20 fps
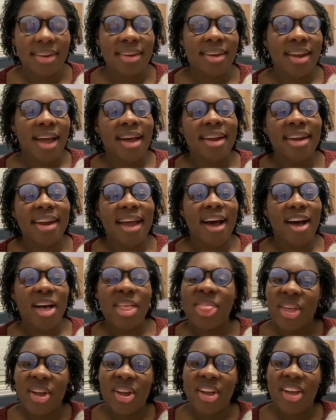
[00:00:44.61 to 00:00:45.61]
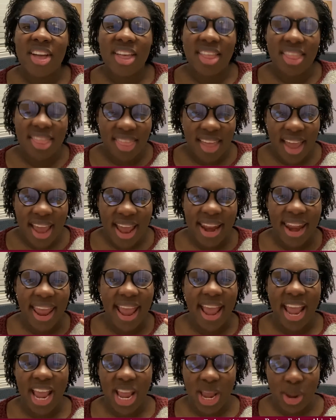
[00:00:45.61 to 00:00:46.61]
none other
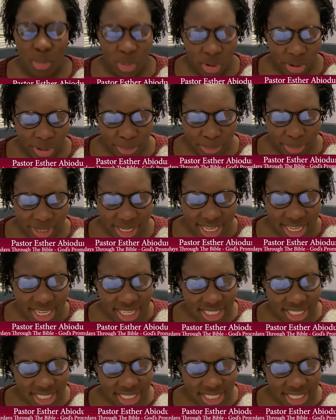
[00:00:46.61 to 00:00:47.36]
than Abram.